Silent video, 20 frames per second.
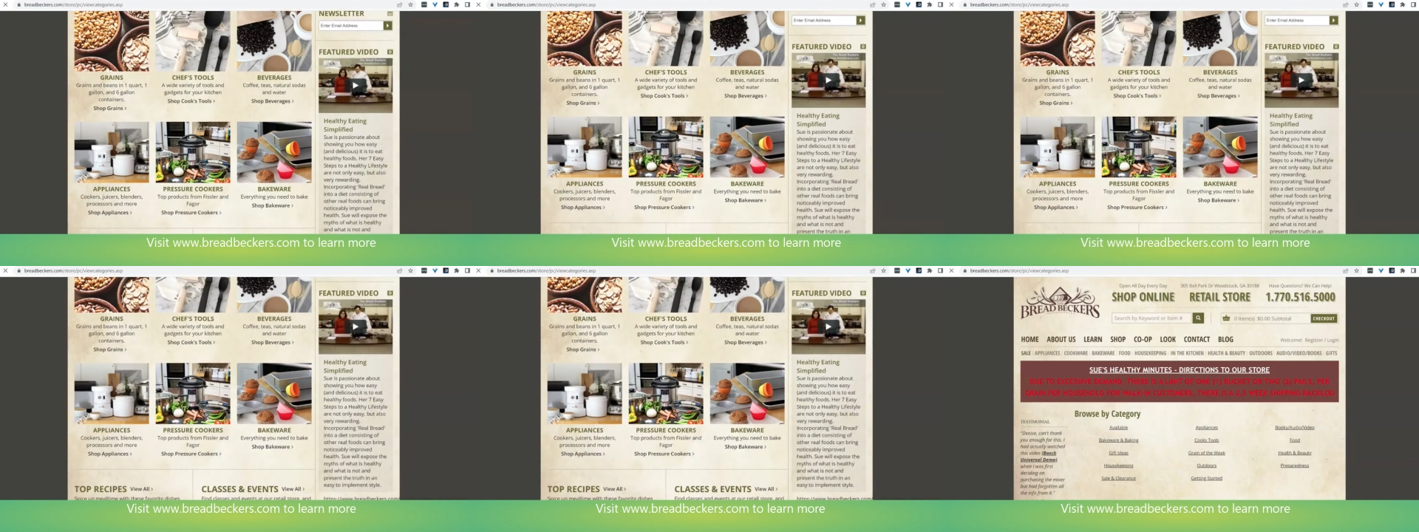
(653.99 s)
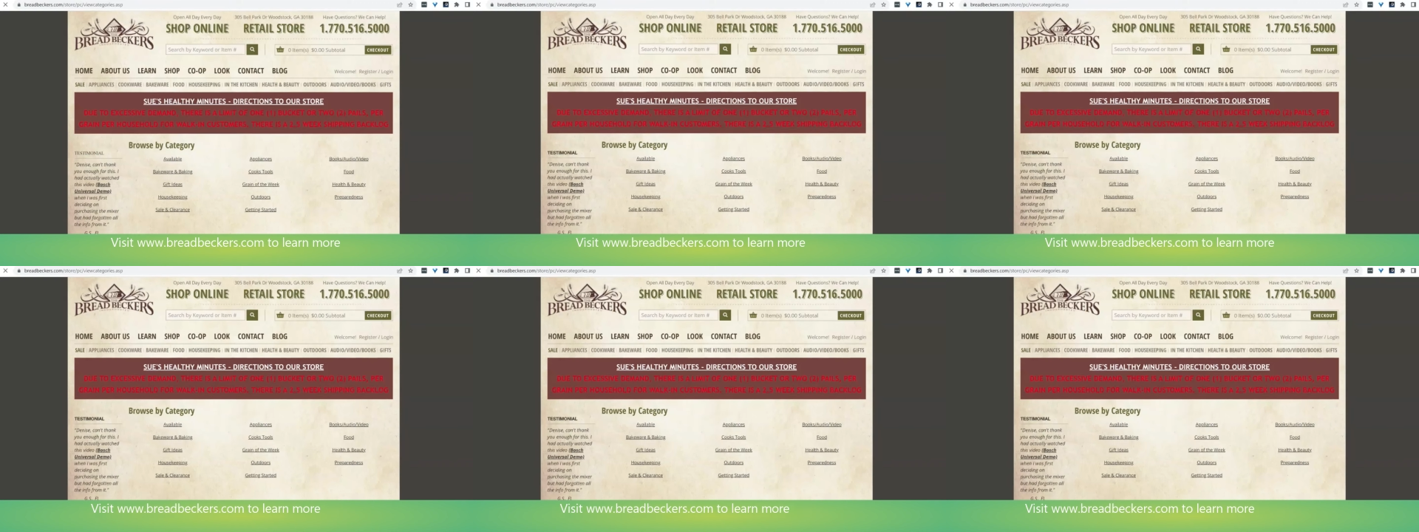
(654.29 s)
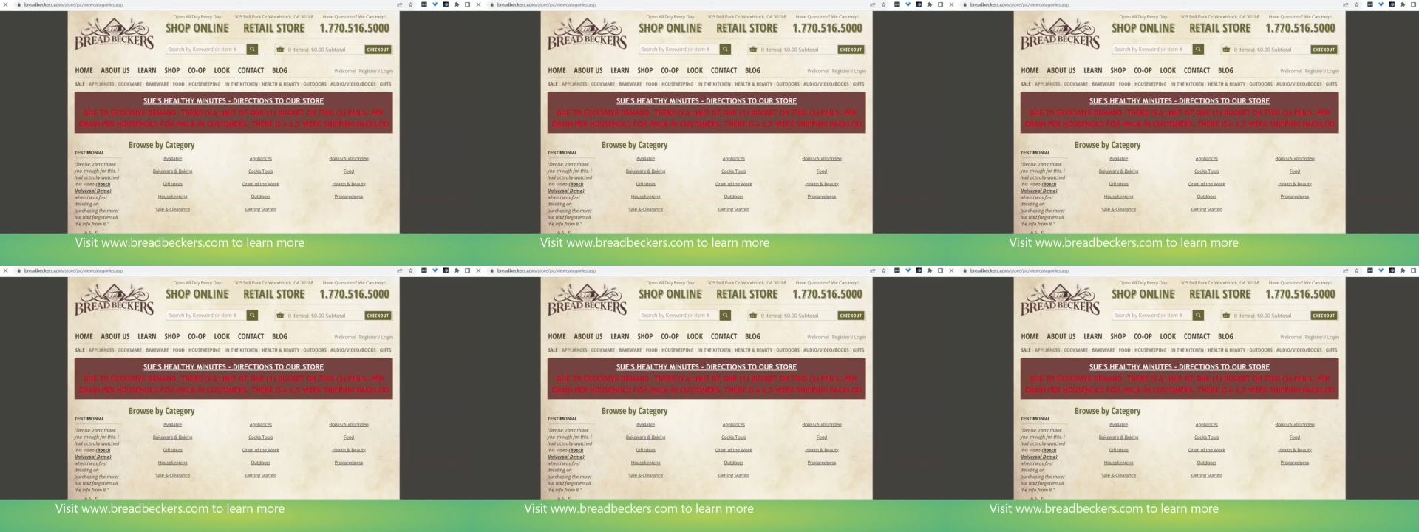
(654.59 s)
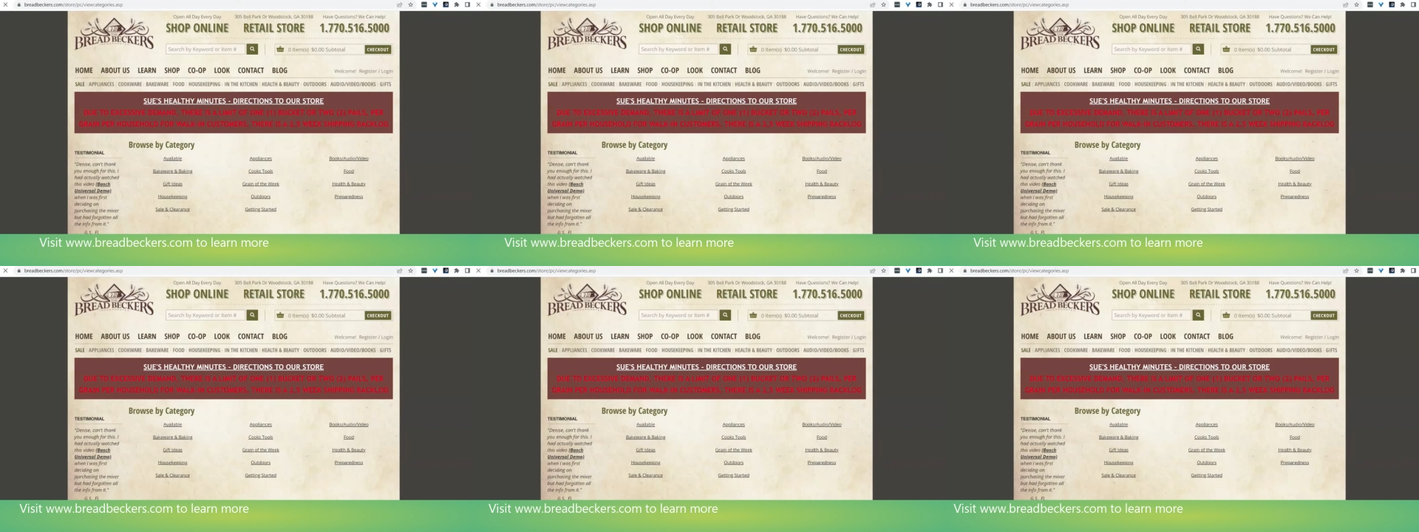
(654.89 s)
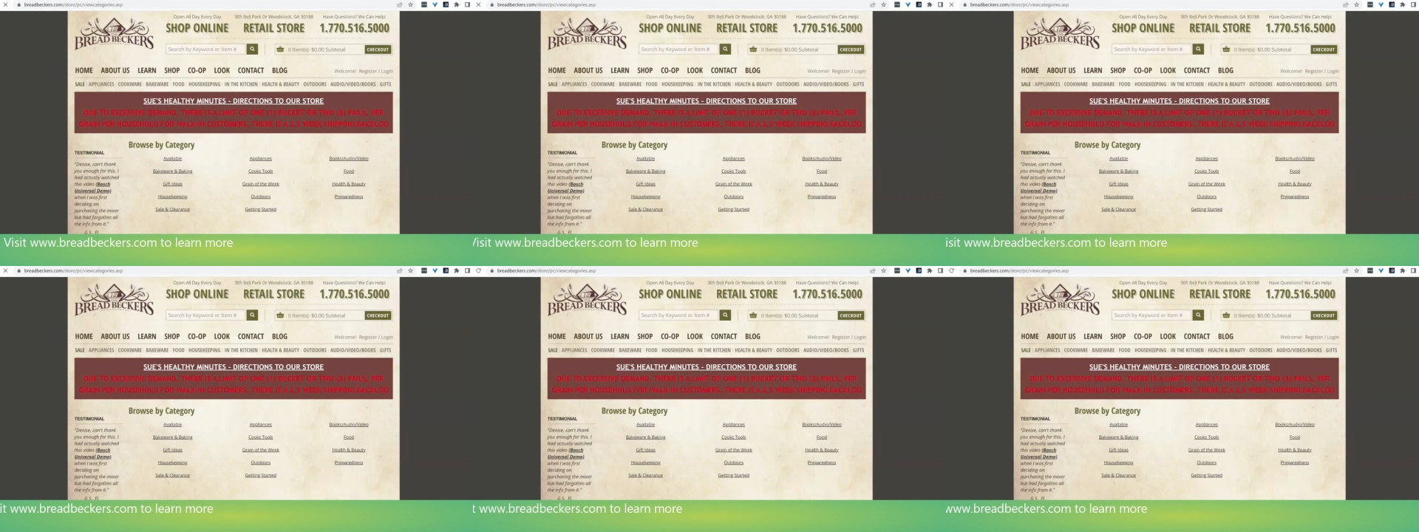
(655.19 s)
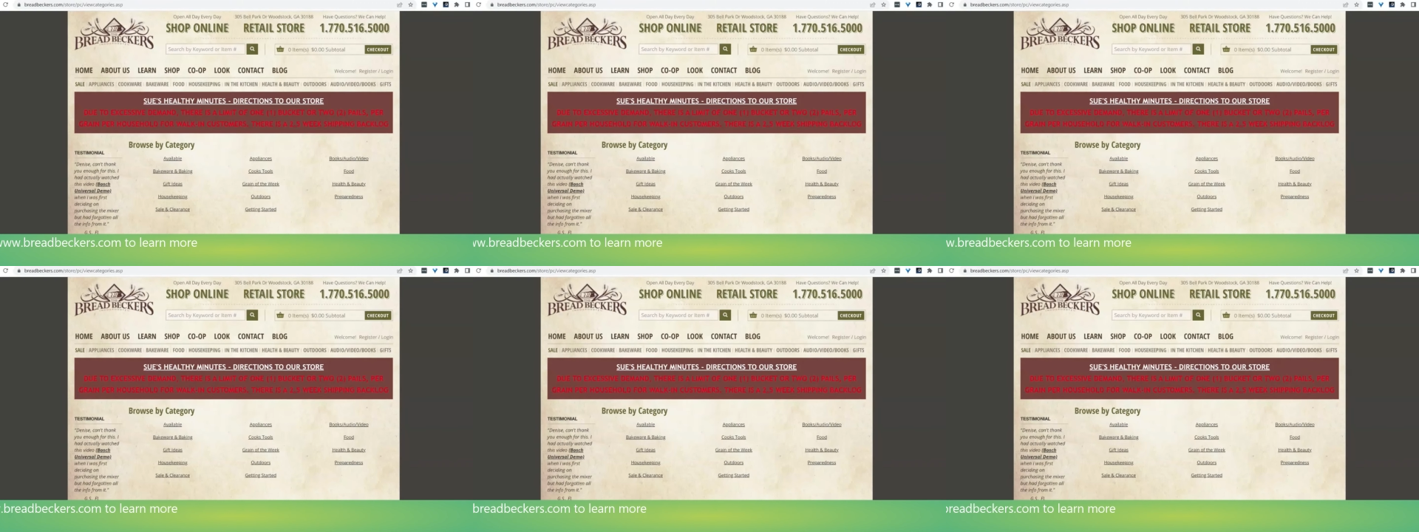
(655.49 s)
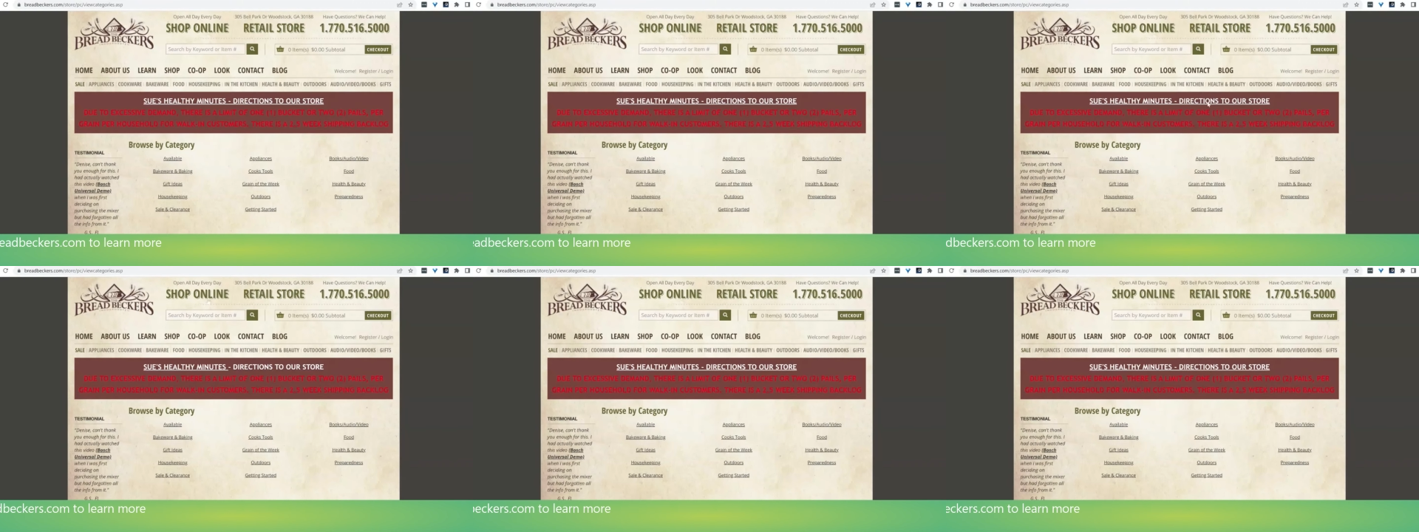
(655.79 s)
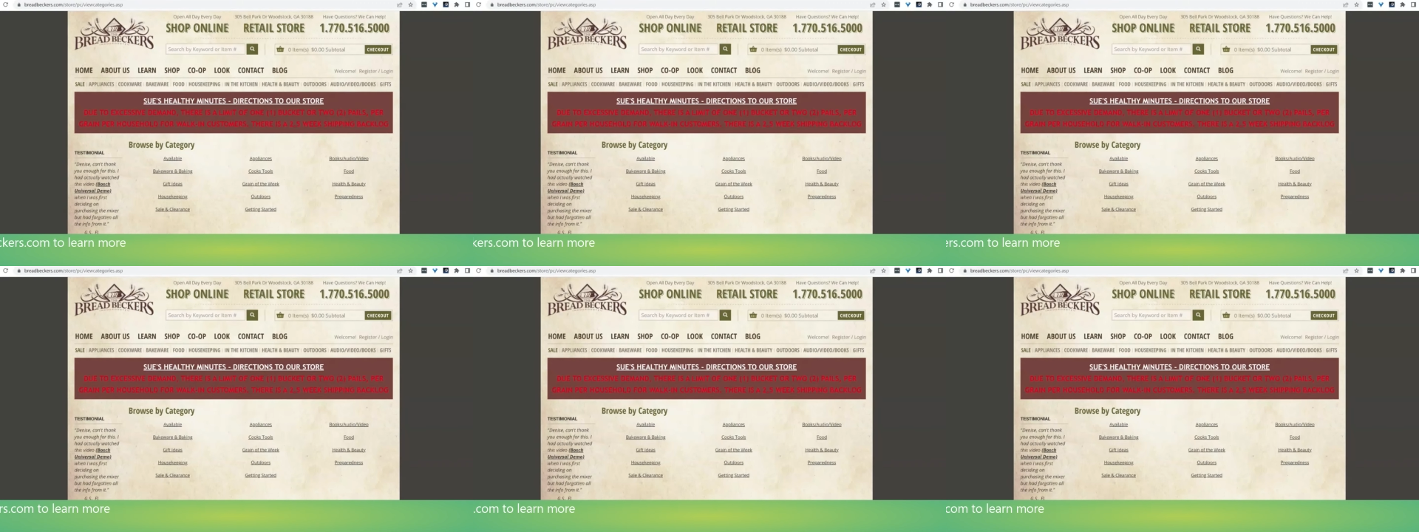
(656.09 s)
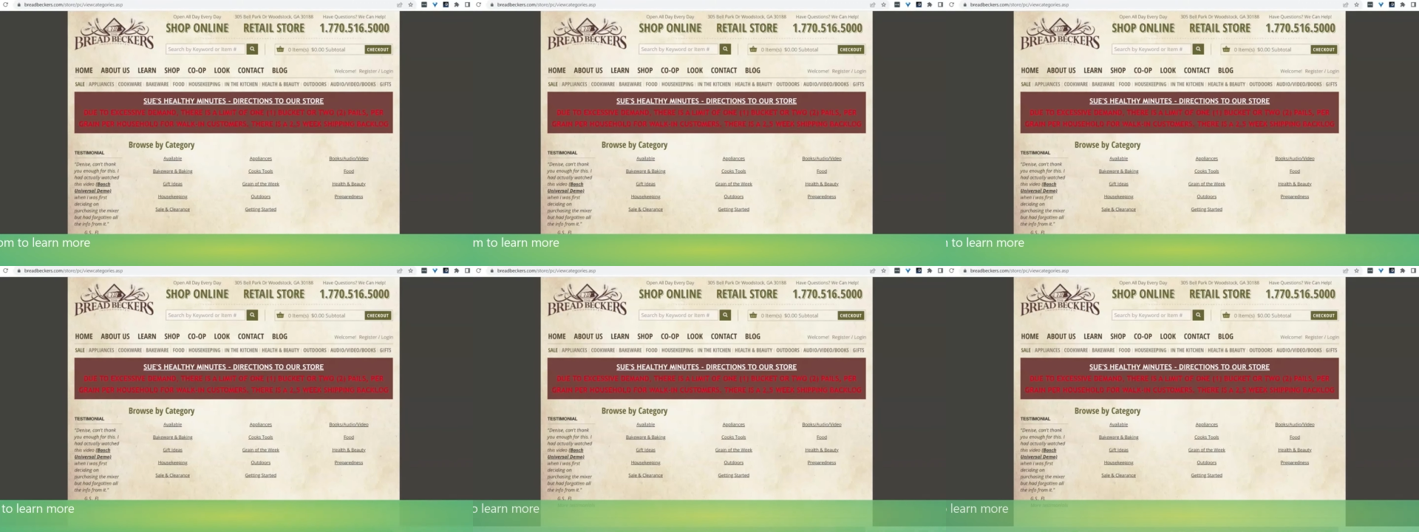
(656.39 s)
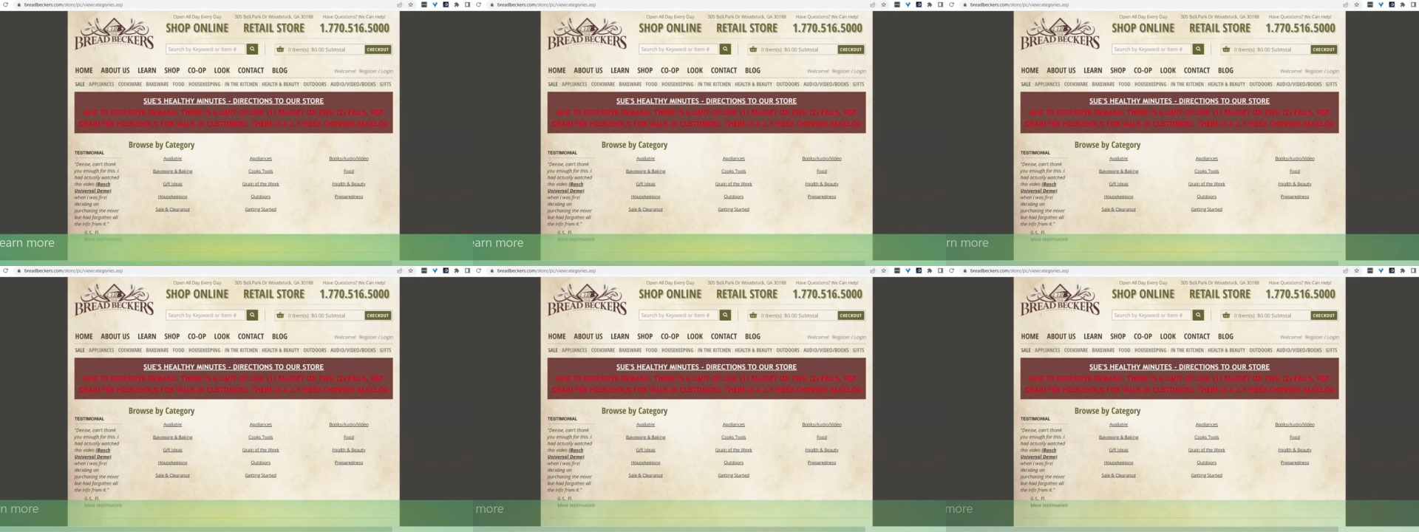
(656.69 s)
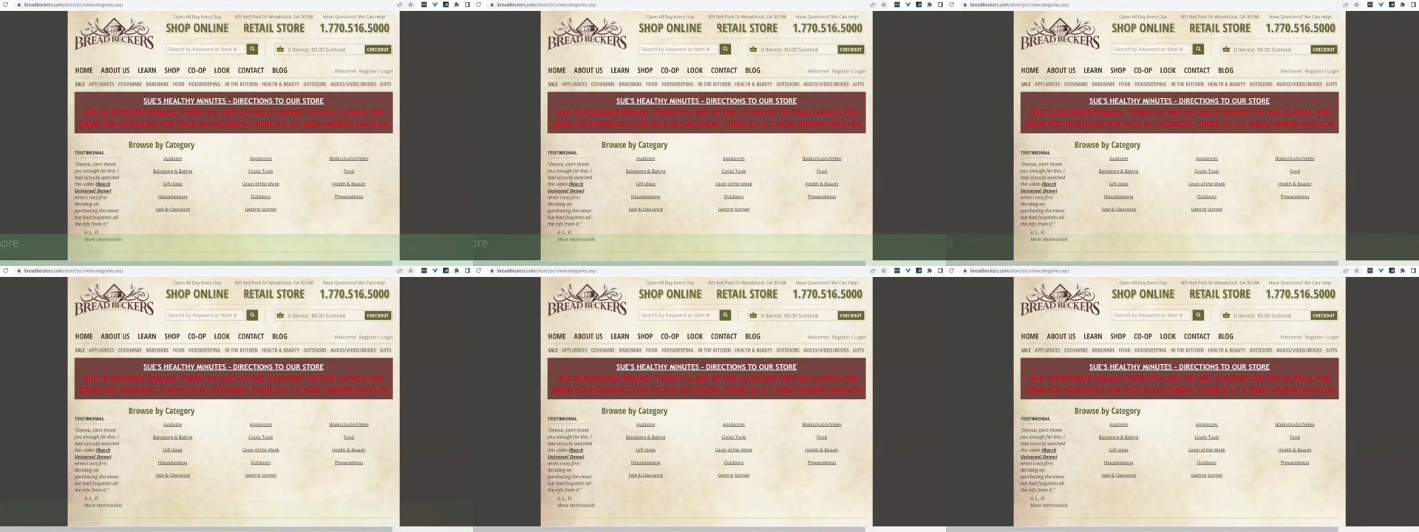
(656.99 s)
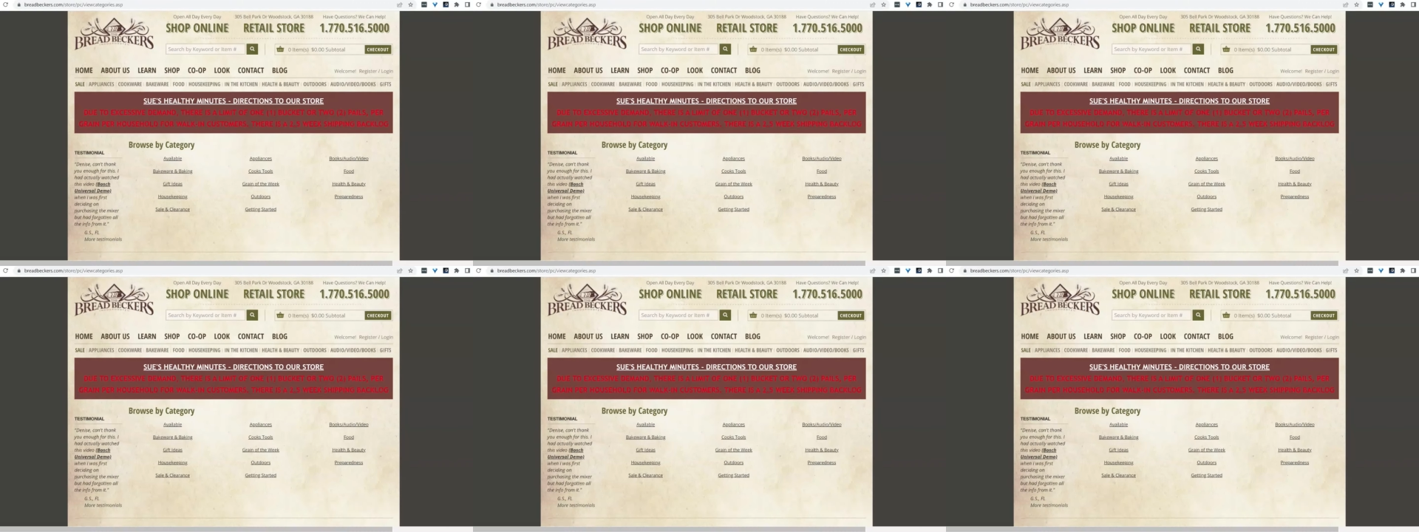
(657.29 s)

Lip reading: (no speaker visible)